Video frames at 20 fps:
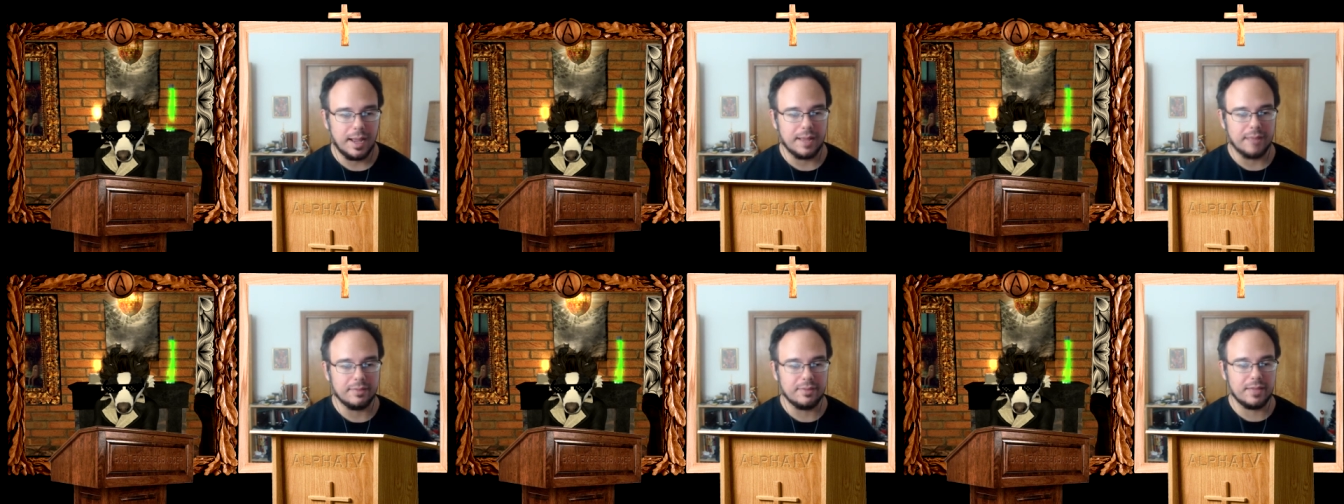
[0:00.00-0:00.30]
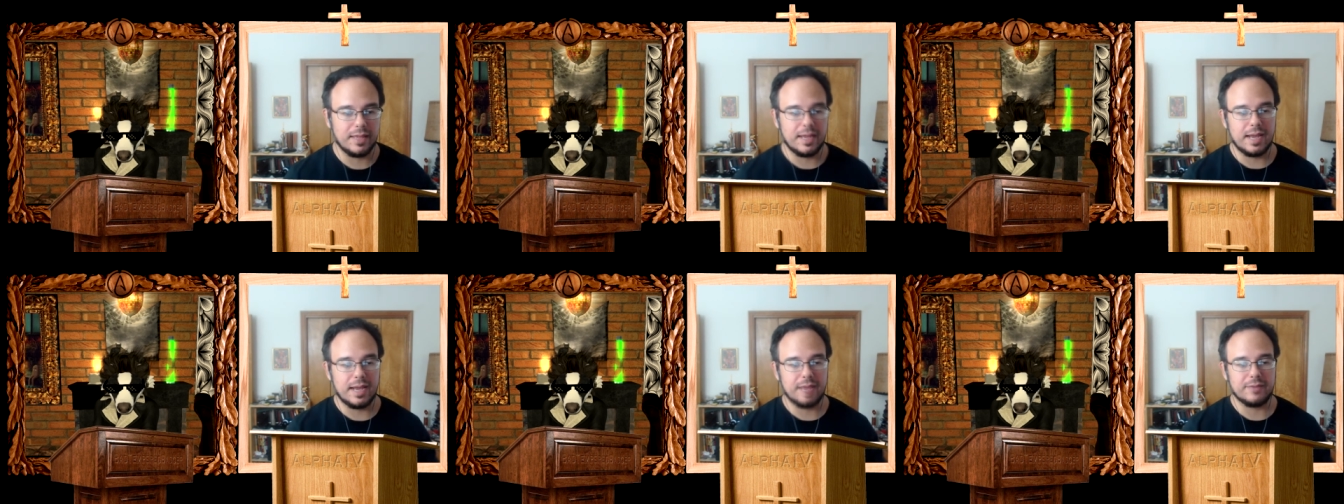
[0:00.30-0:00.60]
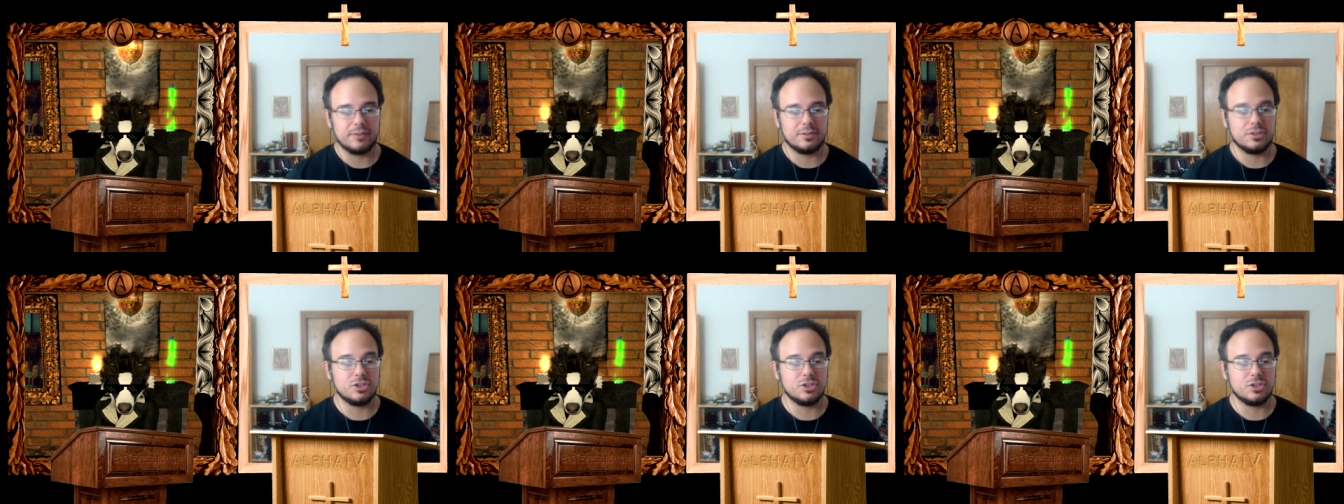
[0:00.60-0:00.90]
And they have
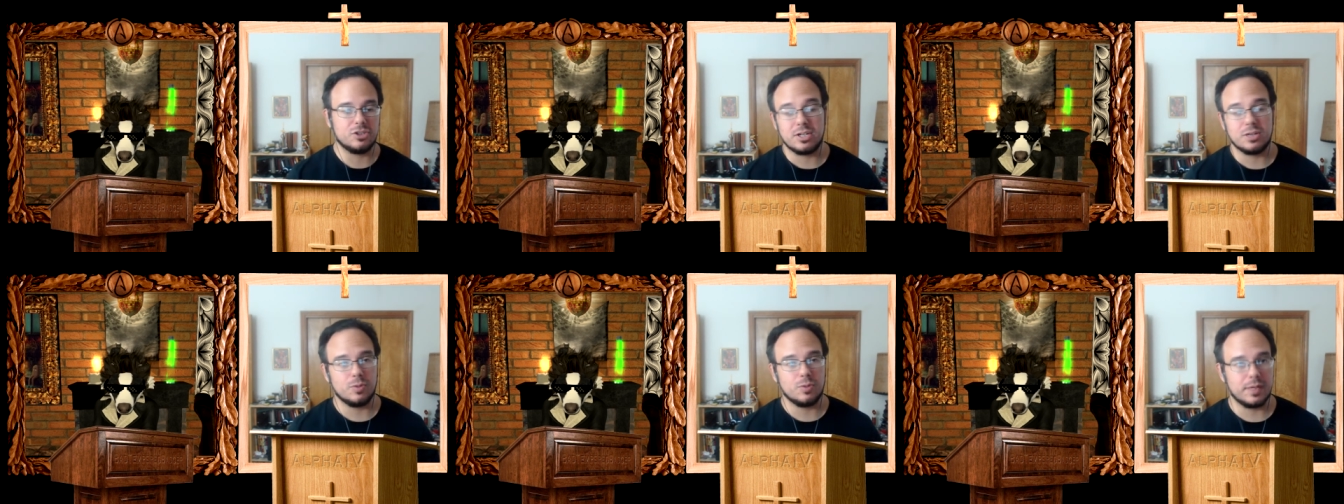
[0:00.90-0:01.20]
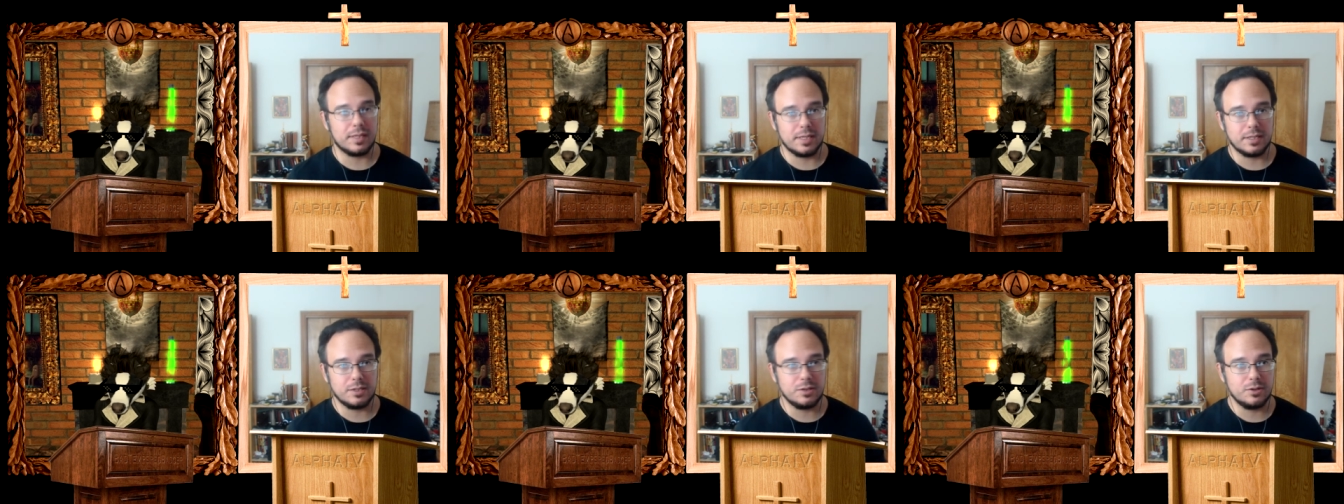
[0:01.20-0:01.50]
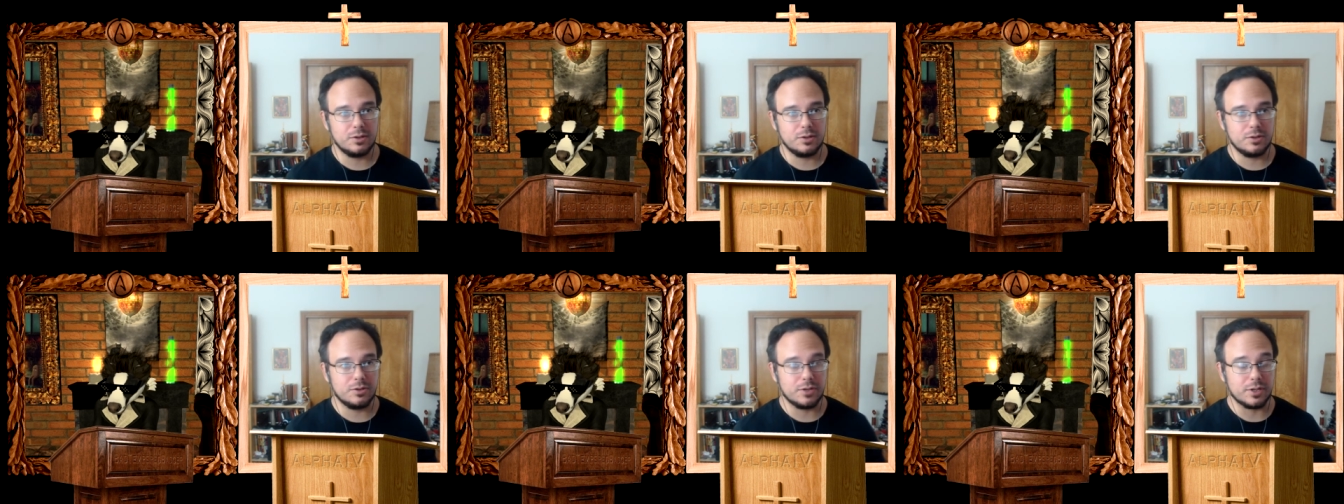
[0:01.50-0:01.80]
to change the way they
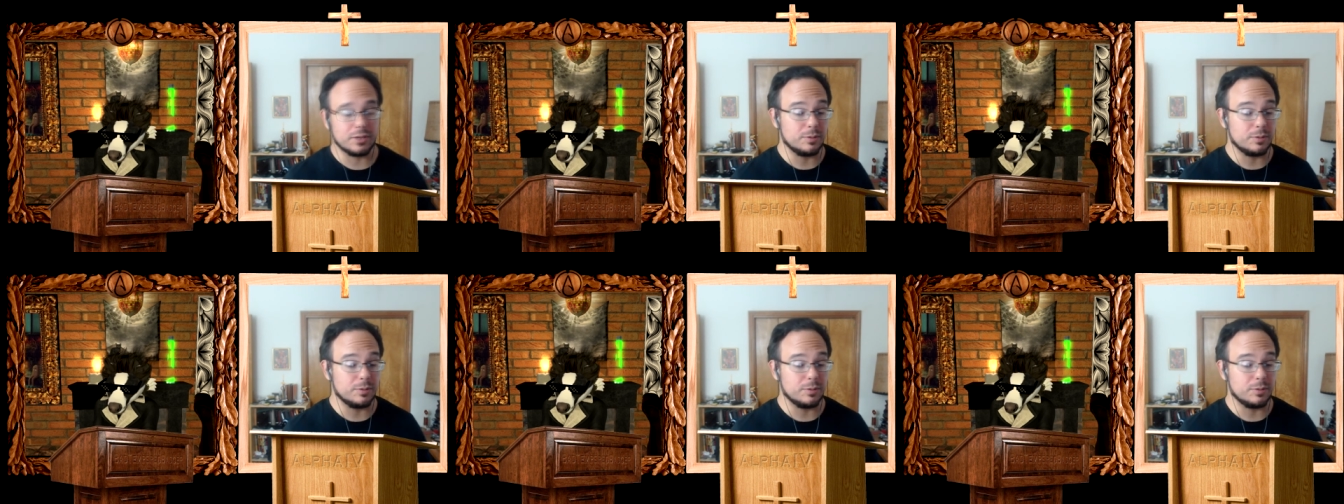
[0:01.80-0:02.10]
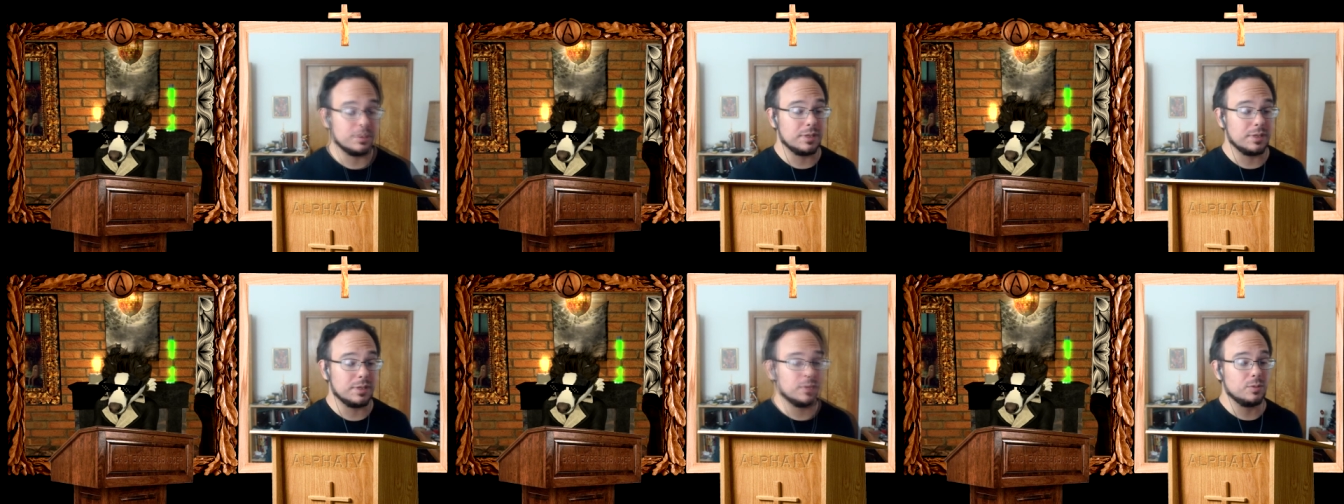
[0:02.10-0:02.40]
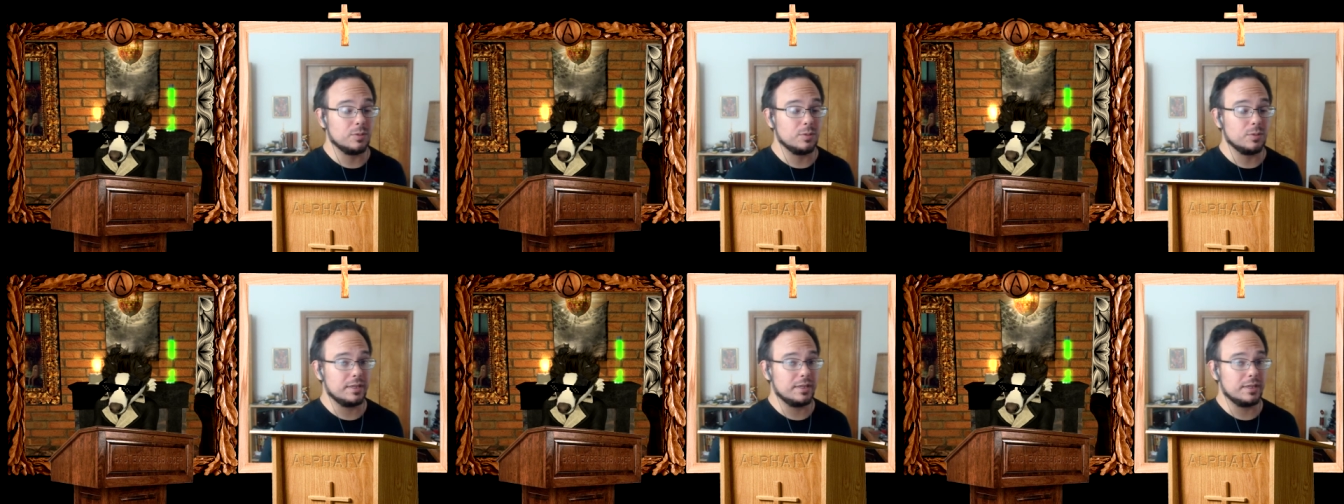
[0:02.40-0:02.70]
do things, so we don't want
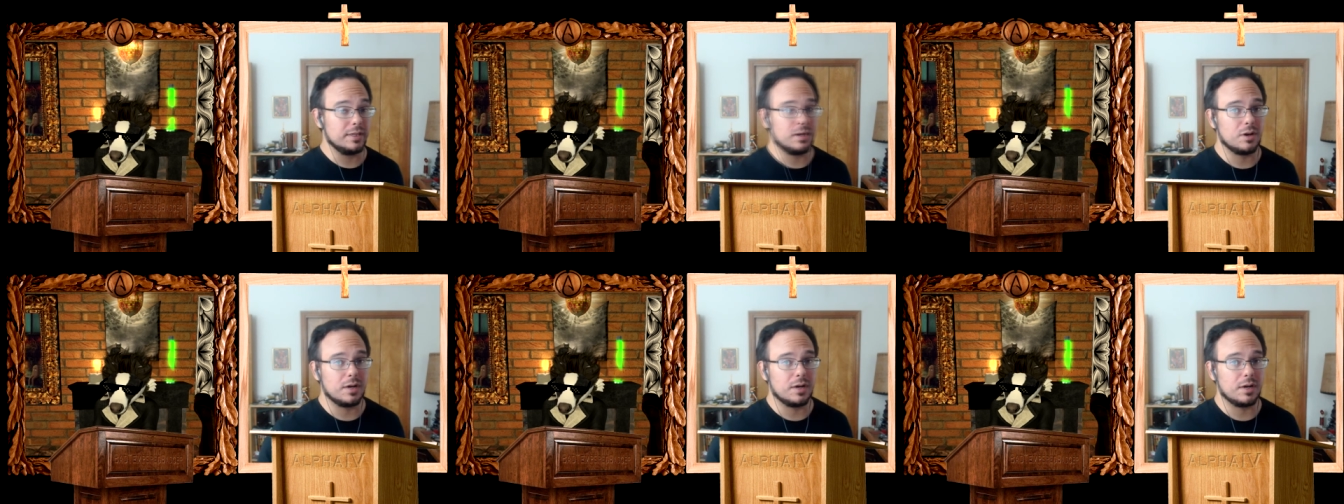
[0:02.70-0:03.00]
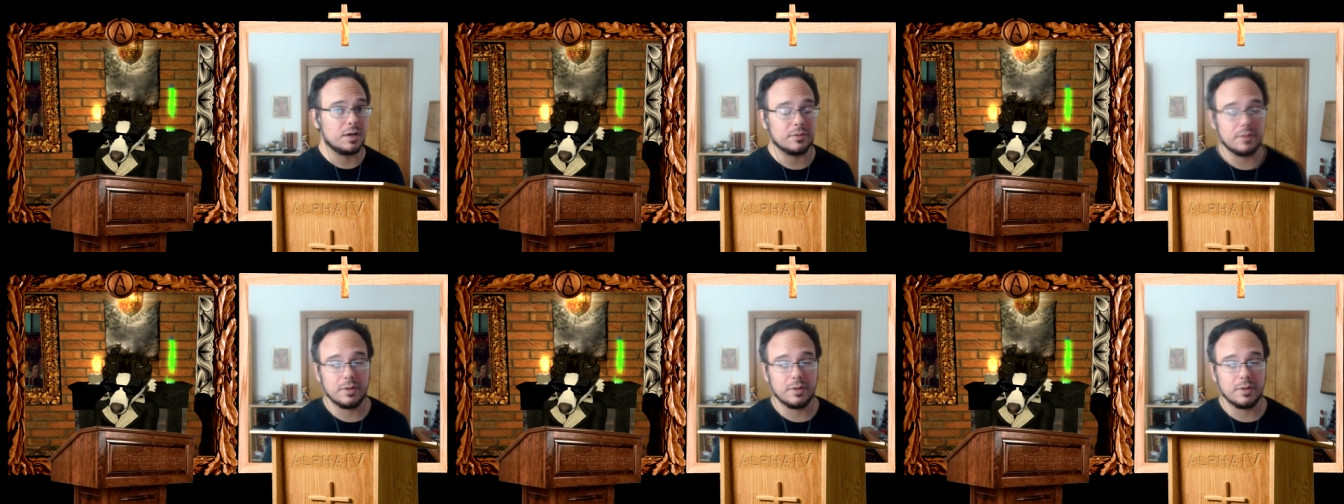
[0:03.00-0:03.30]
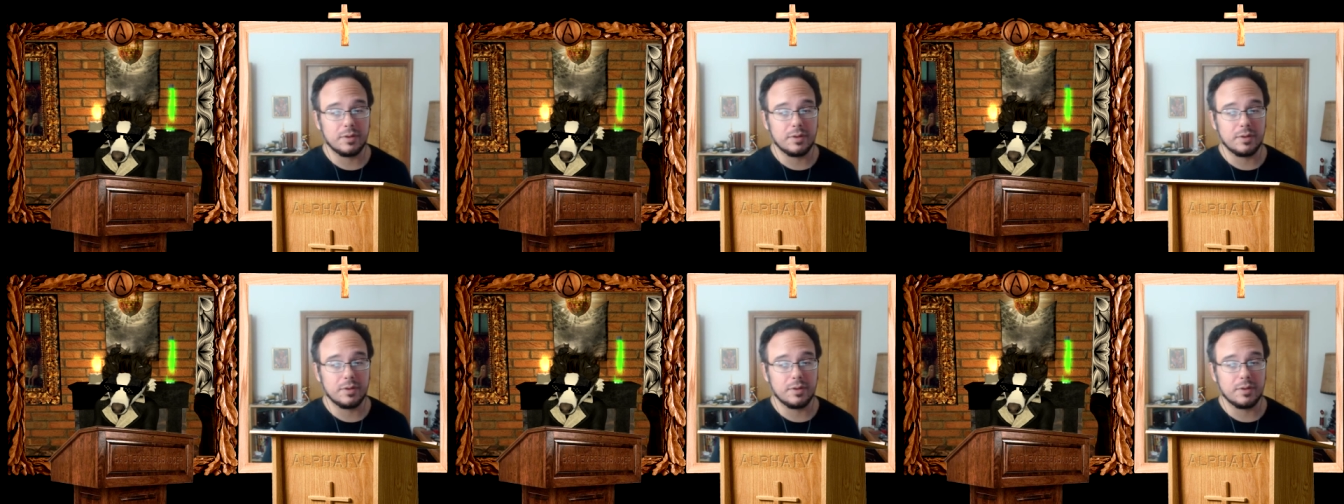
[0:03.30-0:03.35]
to they drive.